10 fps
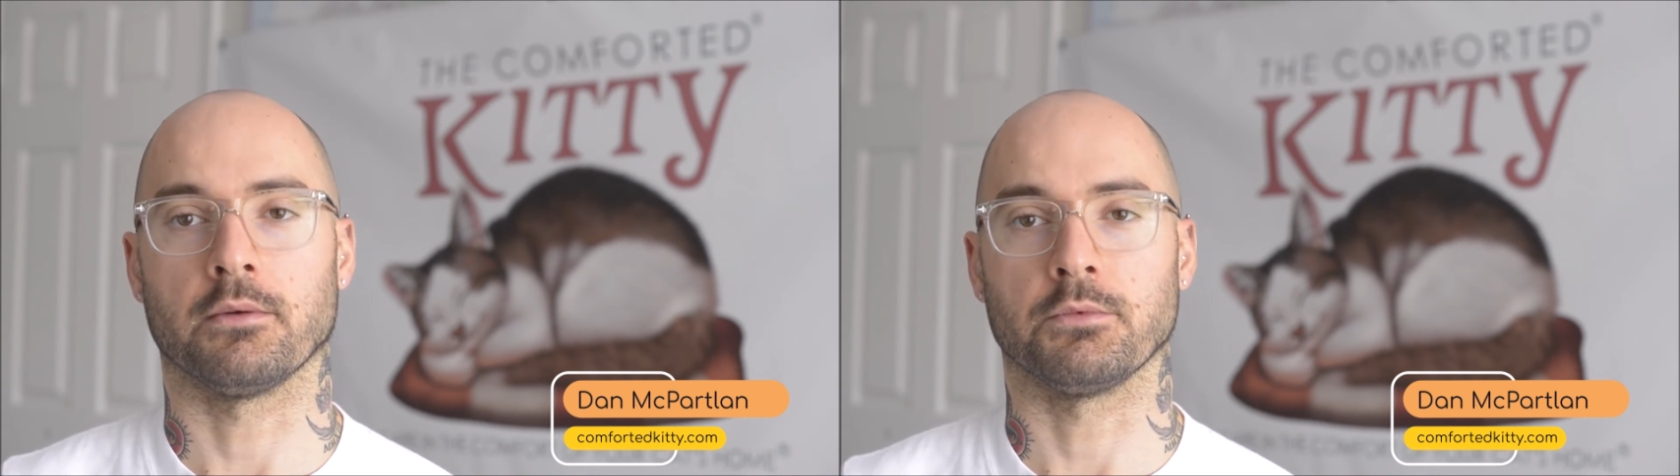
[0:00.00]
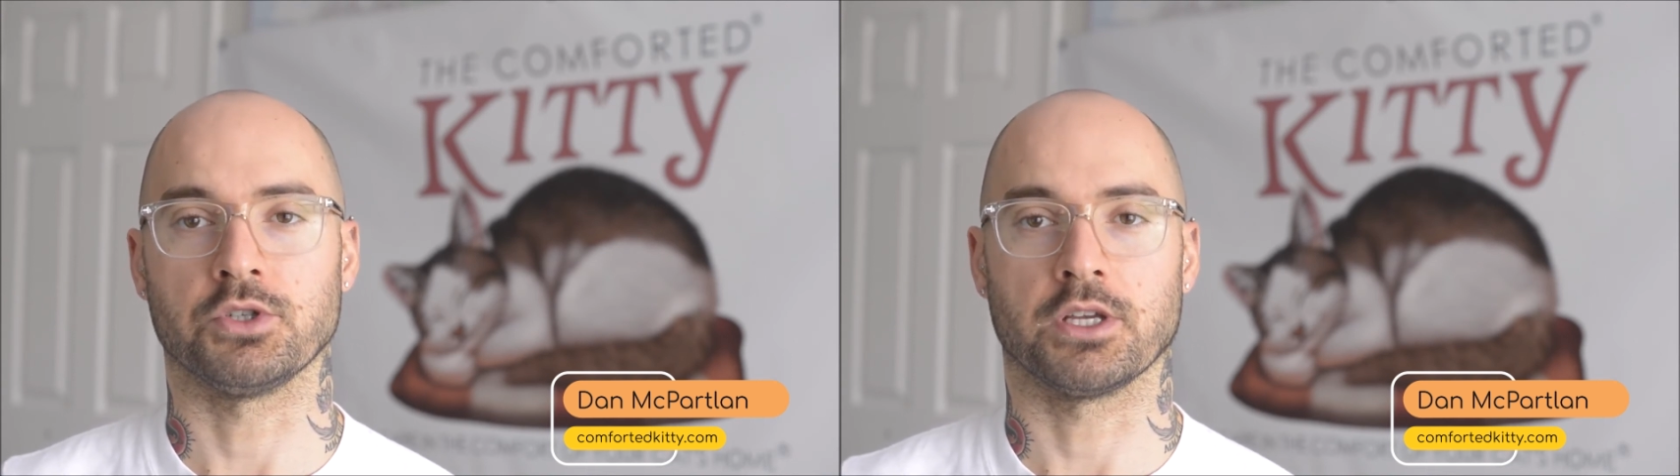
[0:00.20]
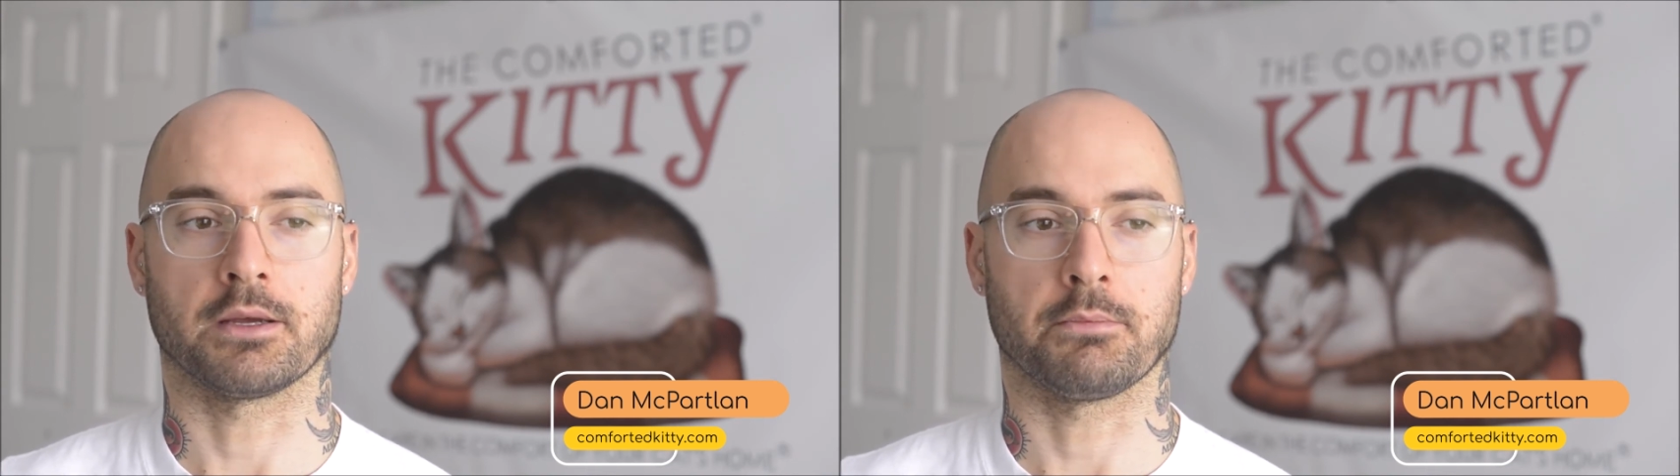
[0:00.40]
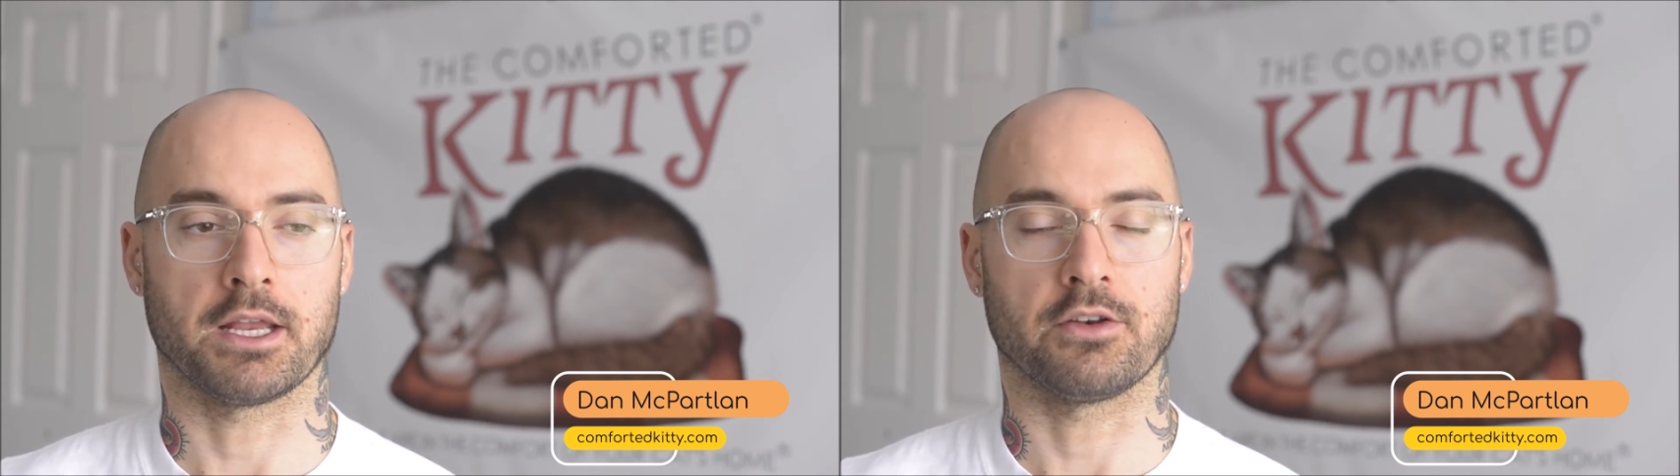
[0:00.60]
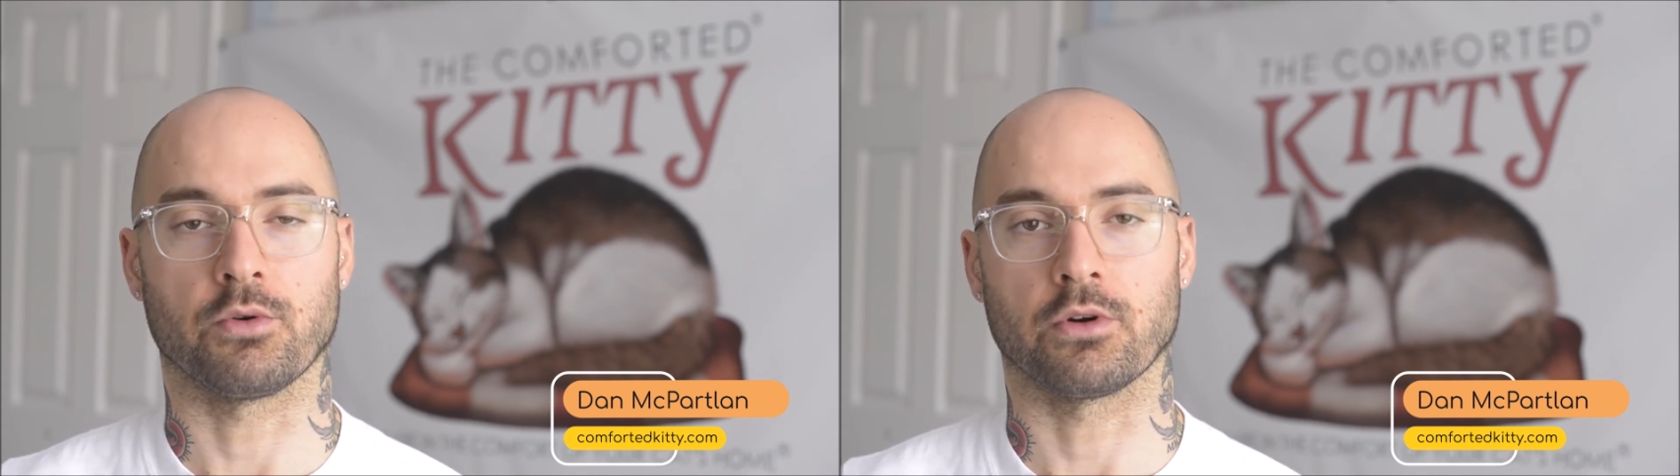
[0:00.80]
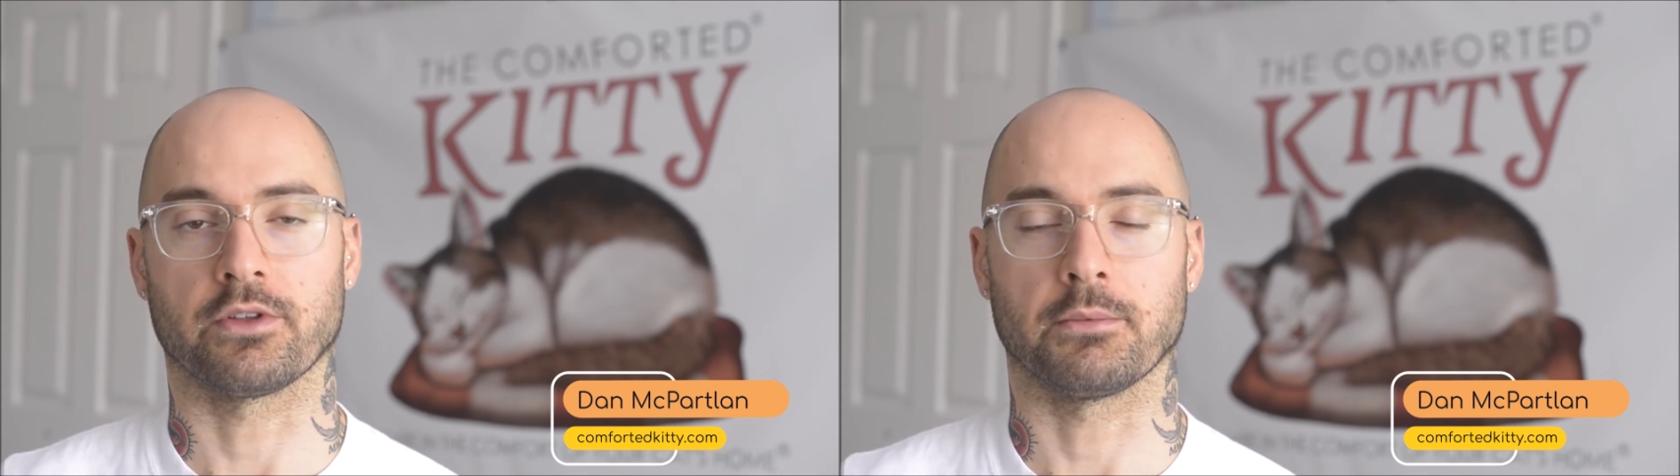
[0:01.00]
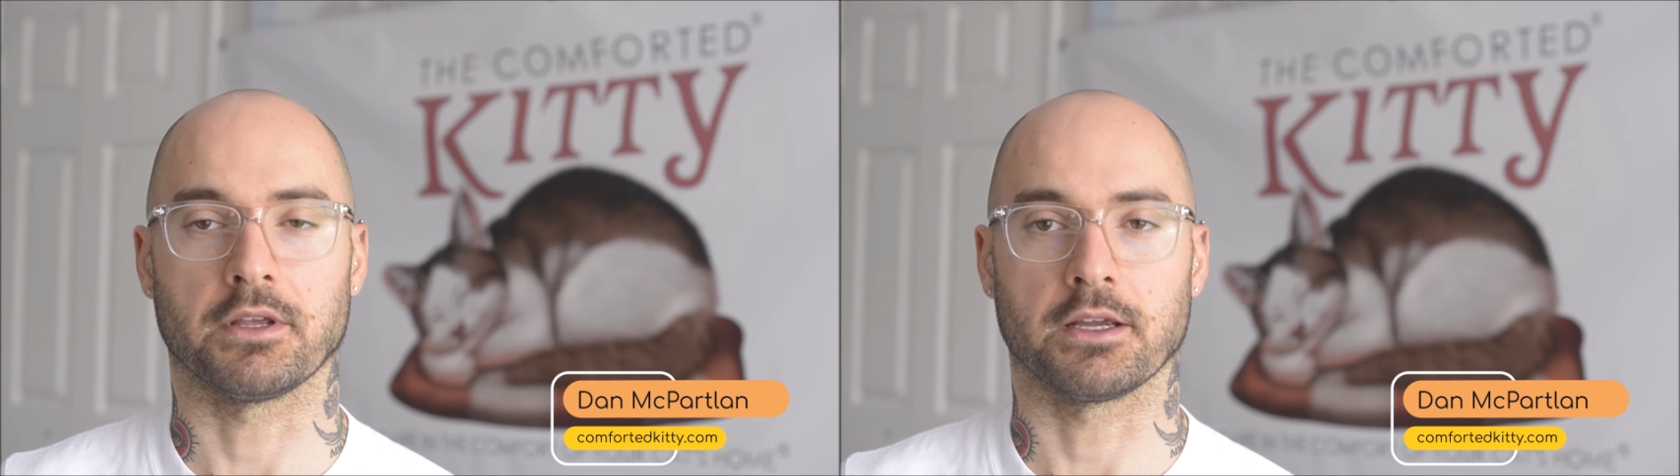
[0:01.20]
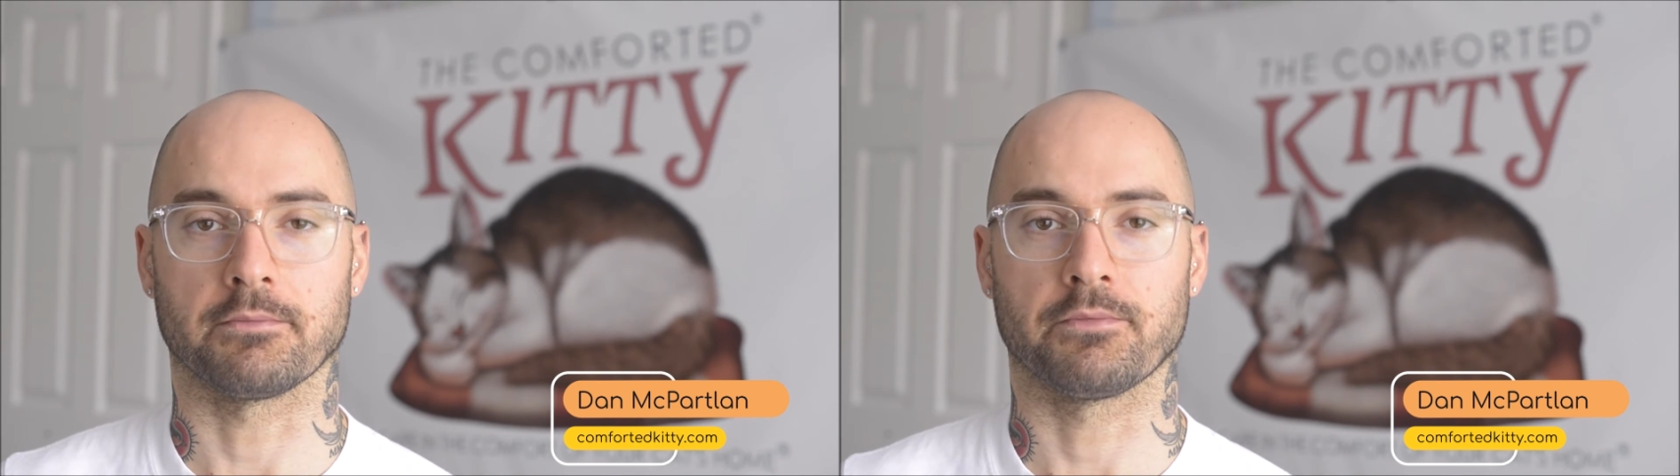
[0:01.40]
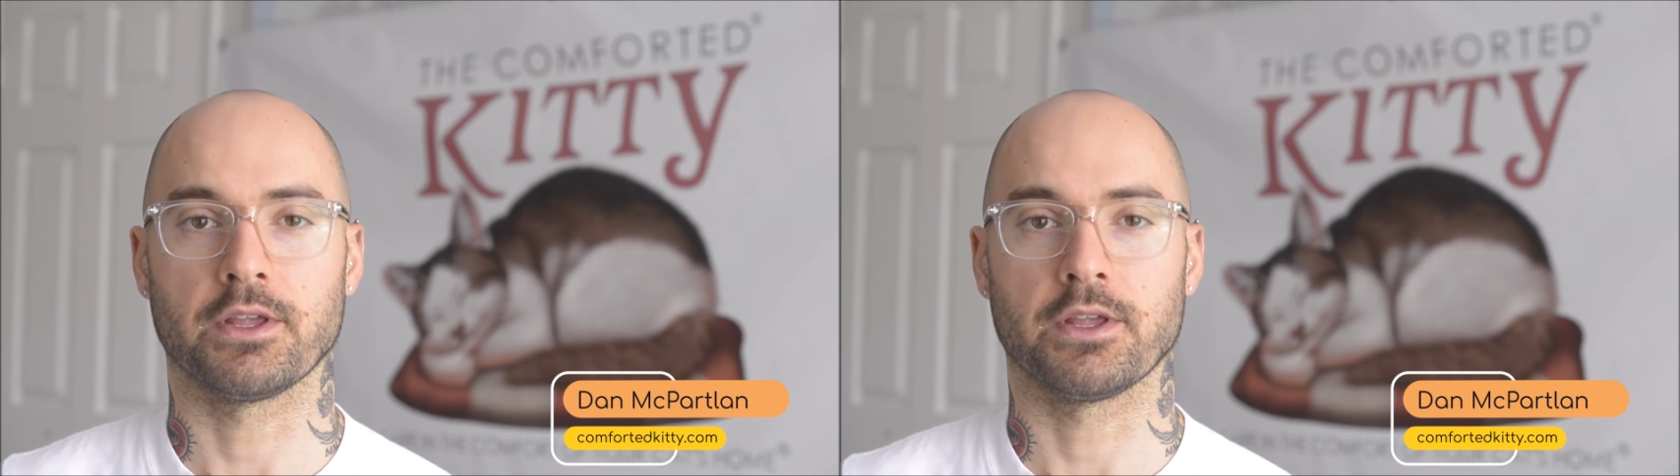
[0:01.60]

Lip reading: usually like a pet door or something.